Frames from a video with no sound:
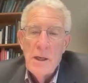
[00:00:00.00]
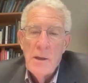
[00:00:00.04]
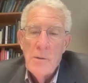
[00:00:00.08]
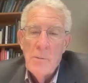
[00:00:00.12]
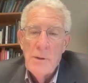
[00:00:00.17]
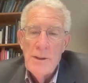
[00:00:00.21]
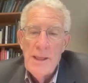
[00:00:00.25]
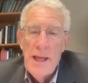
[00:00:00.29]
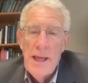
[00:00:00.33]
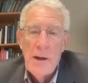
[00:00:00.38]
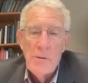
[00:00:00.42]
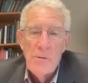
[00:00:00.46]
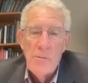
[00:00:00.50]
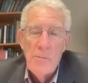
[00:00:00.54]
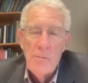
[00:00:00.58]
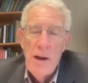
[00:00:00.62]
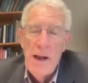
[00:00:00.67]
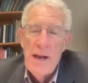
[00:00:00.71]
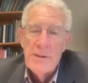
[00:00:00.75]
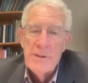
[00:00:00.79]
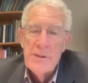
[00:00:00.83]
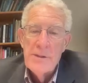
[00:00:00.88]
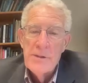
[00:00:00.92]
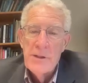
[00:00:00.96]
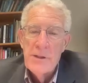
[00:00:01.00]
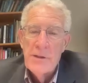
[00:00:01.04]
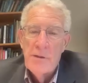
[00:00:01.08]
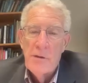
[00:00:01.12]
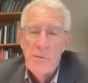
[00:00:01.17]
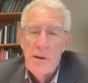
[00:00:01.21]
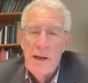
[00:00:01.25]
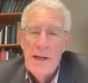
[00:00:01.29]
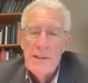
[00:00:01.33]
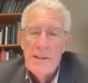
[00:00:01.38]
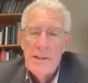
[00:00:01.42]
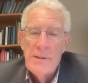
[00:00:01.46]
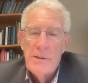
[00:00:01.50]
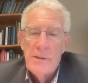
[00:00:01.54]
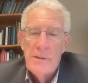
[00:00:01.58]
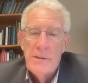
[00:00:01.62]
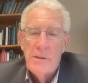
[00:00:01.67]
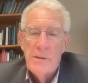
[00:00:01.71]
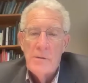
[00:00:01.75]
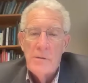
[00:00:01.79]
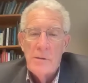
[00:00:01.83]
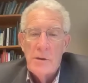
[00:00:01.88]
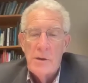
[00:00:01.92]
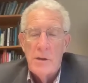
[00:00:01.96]
without grains. So grain
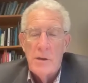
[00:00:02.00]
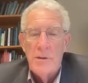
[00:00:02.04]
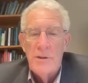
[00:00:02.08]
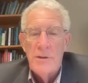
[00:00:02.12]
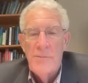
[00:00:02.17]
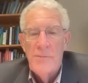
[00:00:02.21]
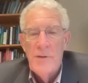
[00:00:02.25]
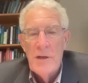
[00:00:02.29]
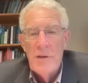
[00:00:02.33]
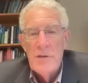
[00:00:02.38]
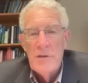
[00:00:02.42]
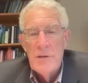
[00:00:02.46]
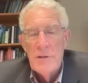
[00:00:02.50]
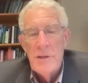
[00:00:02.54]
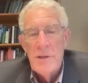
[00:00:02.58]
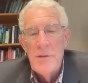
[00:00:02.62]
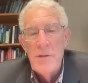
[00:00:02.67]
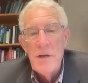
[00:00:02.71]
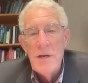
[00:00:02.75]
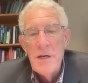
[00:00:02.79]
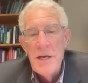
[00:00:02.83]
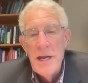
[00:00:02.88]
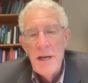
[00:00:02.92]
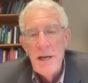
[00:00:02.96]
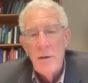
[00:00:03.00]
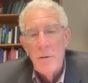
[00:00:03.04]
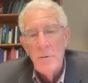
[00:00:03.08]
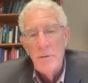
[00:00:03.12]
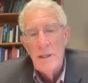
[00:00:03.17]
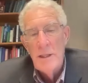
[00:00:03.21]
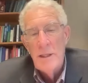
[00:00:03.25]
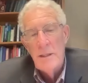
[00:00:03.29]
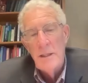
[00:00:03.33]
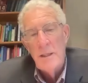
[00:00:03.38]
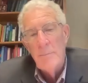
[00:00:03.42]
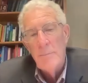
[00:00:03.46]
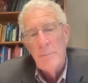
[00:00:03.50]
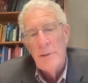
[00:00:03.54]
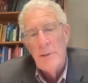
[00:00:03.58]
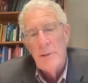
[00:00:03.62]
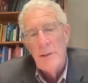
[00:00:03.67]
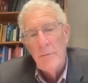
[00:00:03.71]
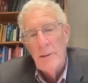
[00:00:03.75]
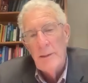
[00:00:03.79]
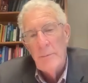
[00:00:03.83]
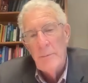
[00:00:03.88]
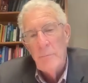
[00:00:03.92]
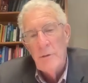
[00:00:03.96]
cultivation in the Neolithic
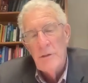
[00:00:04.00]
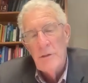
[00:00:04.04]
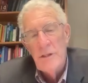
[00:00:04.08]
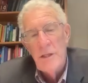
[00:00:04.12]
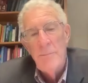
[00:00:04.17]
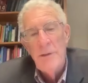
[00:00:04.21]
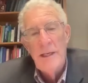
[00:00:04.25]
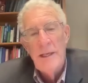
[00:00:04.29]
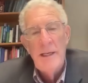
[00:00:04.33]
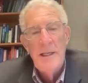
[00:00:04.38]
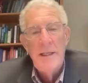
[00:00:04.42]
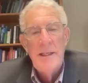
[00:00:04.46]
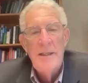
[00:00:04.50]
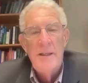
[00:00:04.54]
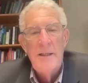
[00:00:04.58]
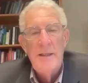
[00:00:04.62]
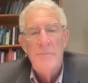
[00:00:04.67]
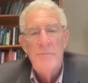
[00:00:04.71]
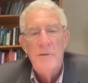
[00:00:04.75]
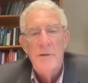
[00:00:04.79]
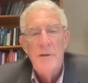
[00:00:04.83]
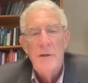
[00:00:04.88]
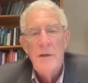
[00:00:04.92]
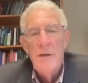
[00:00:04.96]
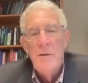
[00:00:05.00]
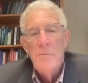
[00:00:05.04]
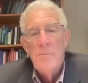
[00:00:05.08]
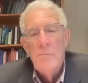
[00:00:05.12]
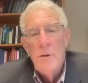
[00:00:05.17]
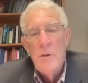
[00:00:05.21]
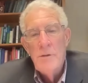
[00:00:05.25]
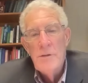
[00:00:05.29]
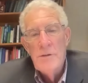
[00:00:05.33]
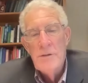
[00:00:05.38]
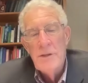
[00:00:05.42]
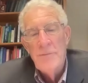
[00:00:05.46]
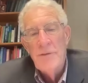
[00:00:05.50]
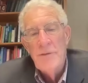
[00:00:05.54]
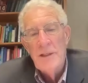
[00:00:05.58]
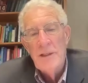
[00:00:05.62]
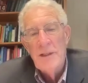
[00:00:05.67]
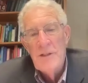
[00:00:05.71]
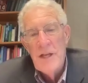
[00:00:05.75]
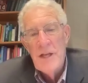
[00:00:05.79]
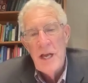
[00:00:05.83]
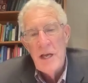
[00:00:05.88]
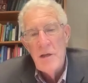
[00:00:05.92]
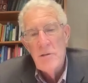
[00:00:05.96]
period was the beginning of
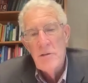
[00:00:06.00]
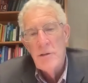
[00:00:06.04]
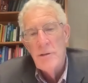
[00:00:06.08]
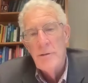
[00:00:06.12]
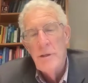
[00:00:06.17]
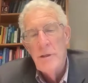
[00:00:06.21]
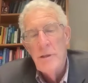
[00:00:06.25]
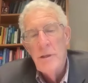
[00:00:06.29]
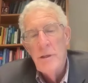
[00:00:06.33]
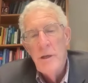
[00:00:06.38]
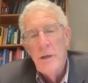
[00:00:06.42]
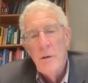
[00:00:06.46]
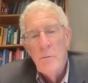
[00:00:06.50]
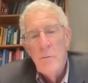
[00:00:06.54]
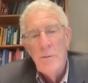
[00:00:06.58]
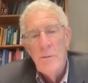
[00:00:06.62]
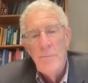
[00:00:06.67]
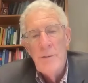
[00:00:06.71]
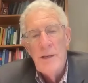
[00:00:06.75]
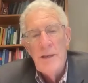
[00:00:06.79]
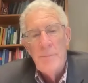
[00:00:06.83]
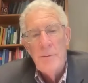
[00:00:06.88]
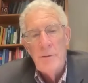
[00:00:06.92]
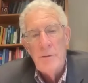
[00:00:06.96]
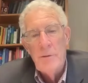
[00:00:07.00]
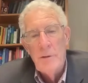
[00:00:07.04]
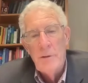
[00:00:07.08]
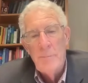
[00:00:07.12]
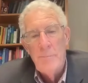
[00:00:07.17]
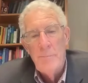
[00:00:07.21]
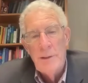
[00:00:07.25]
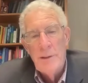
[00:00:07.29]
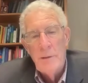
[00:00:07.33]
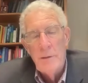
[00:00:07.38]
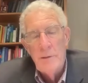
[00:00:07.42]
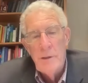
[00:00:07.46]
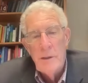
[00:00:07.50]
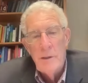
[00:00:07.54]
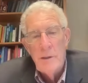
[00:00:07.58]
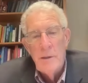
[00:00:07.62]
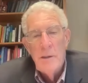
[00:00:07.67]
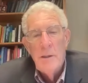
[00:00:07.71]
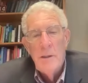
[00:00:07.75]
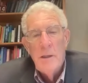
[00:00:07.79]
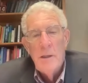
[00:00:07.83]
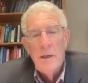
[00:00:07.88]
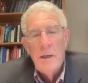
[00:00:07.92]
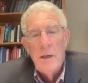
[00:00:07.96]
civilization, where people could build
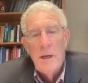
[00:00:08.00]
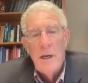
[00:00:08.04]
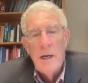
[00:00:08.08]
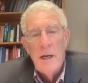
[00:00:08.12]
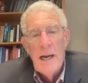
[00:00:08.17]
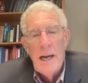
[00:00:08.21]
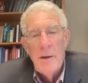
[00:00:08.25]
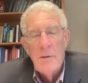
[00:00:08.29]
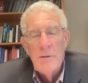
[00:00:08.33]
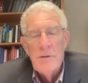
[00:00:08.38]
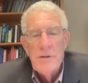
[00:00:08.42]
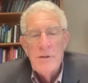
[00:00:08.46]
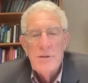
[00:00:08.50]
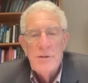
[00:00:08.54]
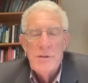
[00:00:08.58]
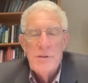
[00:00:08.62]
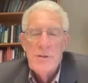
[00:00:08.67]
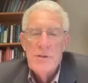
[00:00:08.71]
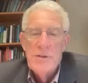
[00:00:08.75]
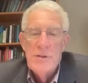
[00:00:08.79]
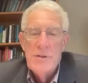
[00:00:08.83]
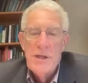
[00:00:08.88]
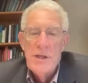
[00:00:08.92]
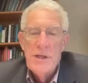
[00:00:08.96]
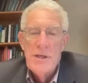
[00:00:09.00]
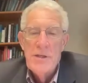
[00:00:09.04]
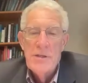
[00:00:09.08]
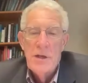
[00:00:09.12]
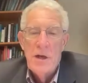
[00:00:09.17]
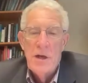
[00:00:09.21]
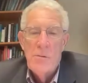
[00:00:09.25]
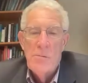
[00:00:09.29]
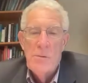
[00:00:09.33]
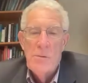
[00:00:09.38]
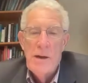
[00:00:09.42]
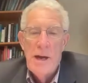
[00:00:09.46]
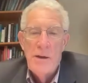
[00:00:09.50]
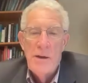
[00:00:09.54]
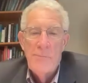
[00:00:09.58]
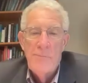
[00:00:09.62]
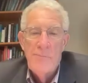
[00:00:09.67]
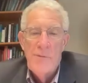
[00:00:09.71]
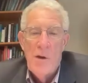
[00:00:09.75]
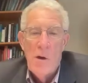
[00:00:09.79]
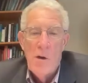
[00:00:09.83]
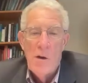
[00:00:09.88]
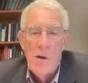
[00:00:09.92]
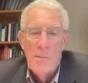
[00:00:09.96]
houses and cities around
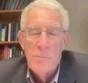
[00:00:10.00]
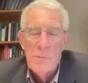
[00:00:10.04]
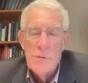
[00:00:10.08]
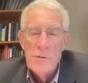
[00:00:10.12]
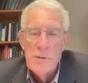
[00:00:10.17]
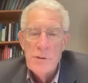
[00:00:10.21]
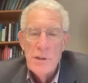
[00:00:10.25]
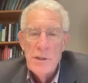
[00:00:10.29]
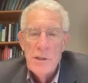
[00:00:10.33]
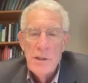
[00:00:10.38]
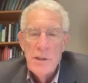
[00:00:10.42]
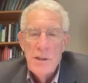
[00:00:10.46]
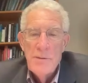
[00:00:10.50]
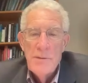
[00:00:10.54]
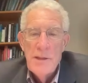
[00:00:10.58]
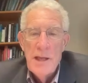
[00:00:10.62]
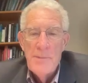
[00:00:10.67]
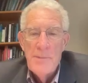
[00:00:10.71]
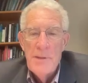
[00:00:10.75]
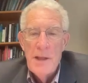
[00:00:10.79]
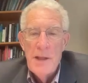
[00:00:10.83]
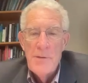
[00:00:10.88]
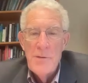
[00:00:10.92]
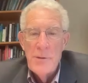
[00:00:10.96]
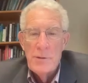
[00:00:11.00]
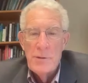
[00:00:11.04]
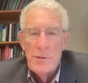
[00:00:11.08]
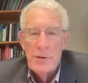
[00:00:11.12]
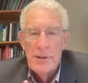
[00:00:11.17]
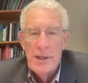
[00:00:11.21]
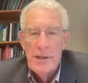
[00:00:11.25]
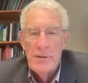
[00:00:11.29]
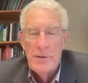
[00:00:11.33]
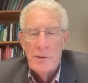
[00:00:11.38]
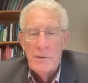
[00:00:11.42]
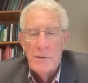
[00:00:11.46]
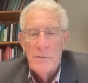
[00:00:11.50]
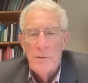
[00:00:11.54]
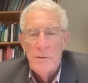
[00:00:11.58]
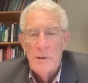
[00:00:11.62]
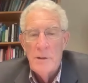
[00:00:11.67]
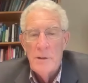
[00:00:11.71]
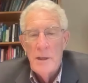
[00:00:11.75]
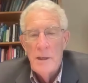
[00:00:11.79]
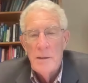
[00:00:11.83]
farms, and then you could either